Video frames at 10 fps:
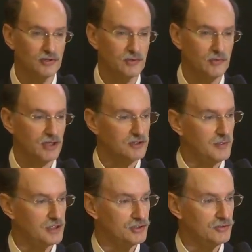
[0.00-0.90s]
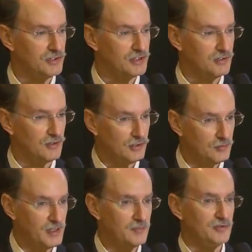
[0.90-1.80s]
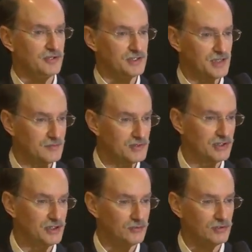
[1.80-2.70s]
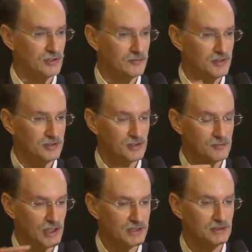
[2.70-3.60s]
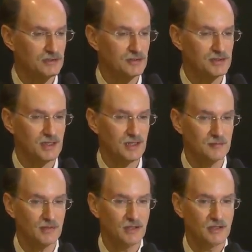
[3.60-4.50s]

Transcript: and we wanted to make sure that all the people in the same city were going to be subjected to the same